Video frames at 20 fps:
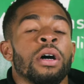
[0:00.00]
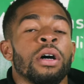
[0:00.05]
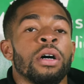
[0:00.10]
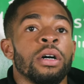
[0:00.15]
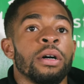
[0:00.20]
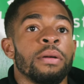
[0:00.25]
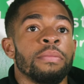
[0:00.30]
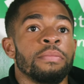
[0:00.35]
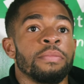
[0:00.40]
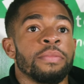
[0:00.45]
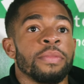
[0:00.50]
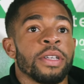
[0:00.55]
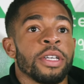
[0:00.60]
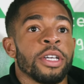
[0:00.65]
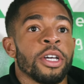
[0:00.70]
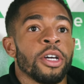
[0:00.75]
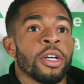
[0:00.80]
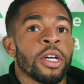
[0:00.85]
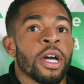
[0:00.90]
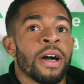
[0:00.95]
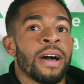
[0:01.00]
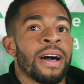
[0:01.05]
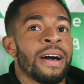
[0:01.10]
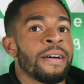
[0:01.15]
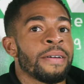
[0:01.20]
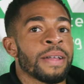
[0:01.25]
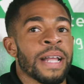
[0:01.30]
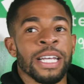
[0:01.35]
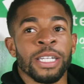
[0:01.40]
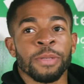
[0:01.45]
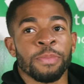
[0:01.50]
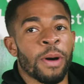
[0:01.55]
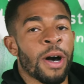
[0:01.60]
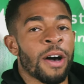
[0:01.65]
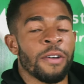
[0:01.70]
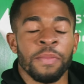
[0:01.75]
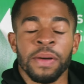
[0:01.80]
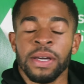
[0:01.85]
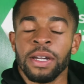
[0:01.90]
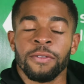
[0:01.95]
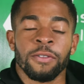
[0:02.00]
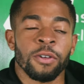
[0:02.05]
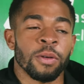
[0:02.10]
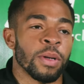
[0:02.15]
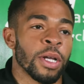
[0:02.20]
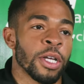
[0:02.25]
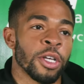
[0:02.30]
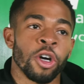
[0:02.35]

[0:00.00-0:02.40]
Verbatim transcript: Um, uh, that's part of being a footballer.